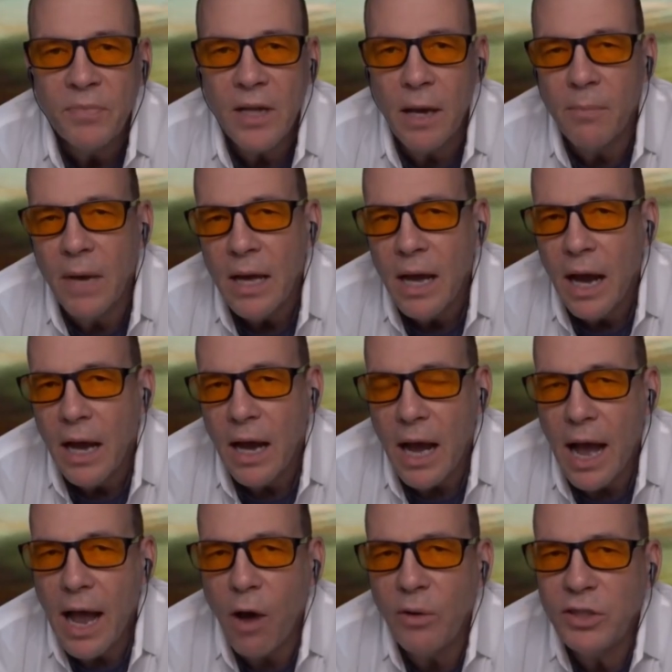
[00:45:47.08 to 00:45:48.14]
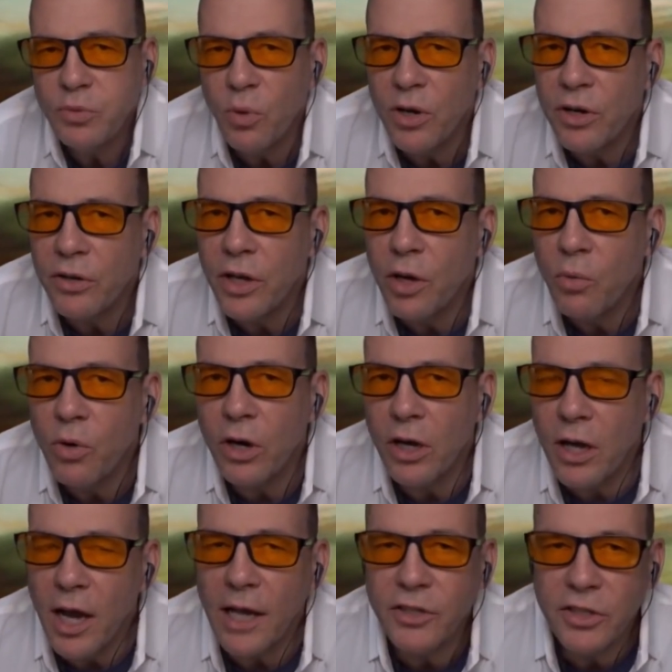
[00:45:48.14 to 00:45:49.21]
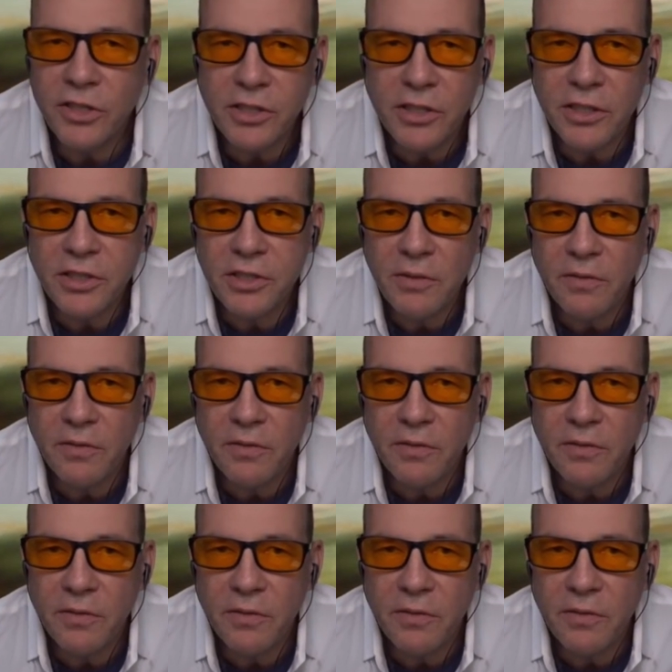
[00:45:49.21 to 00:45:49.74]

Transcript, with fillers: Yeah. Um, yeah. I always wonder though where consciousness